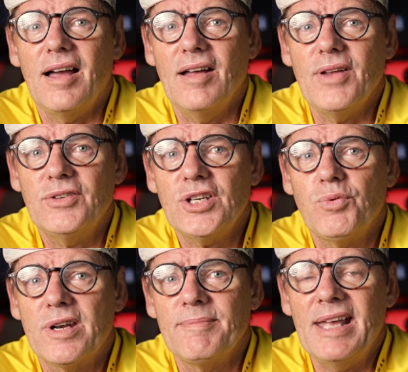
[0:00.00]
I just
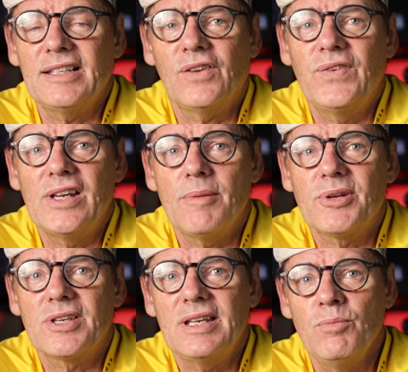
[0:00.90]
wanted to make this video
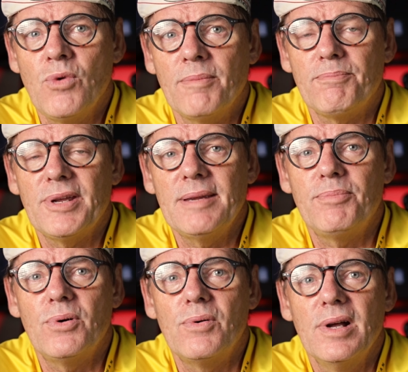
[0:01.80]
because I didn't want
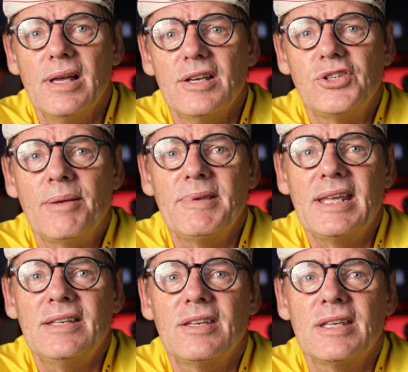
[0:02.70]
people jumping
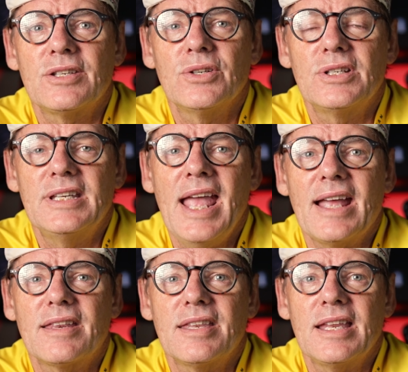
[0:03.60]
into this new
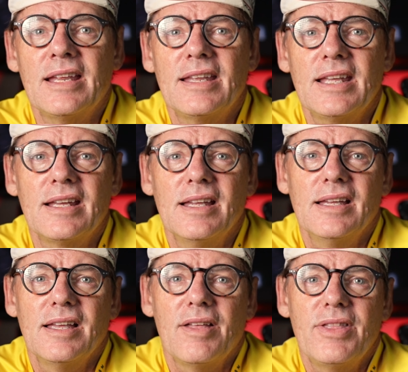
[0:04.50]
tech thinking
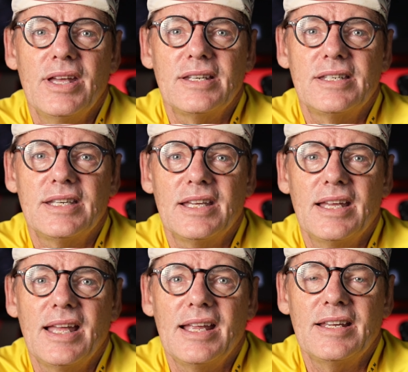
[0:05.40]
that
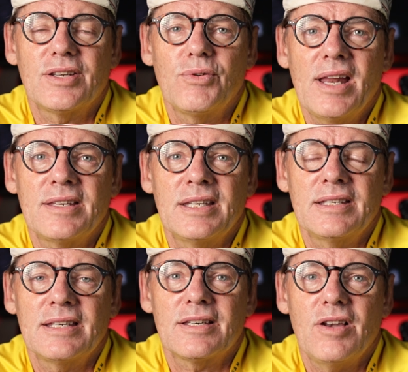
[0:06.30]
it's the greatest thing
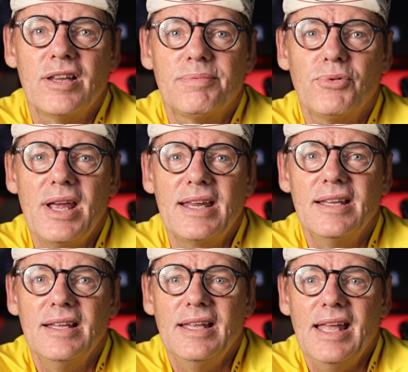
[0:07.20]
since sliced bread,
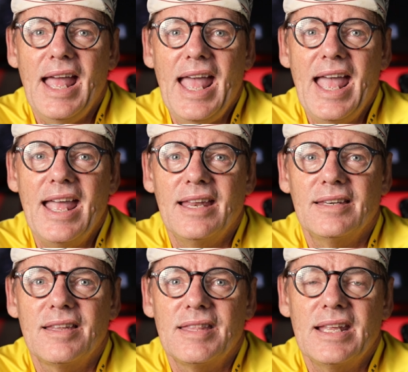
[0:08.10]

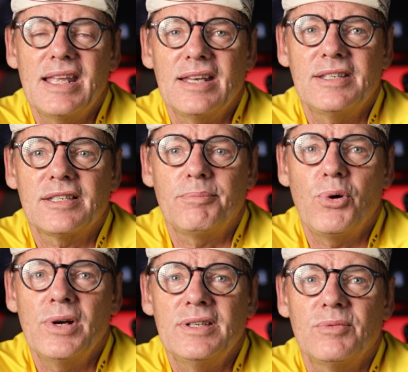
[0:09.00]
and then get
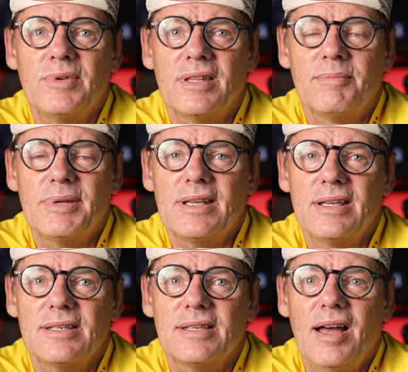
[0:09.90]
disappointed with it,
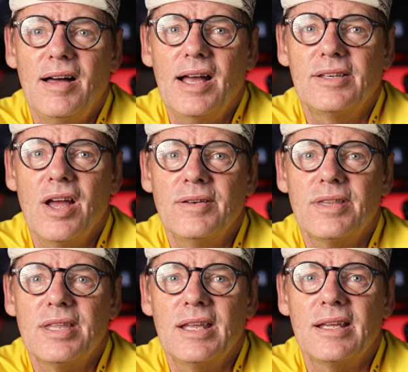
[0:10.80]
because I don't
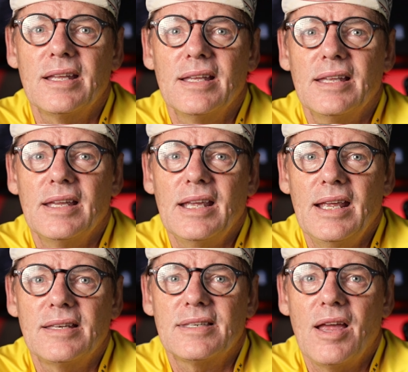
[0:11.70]
think
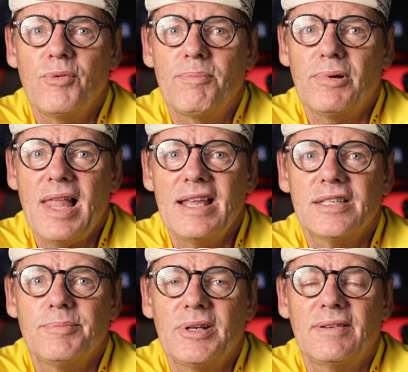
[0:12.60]
it's a
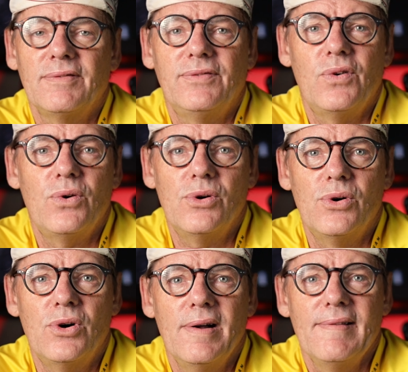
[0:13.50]
replacement
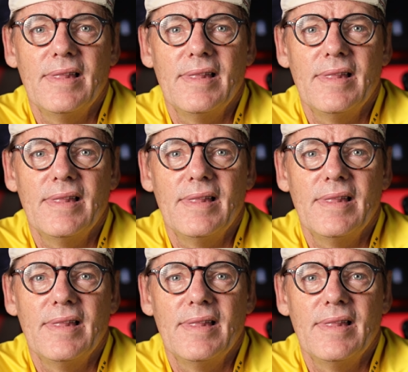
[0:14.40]
for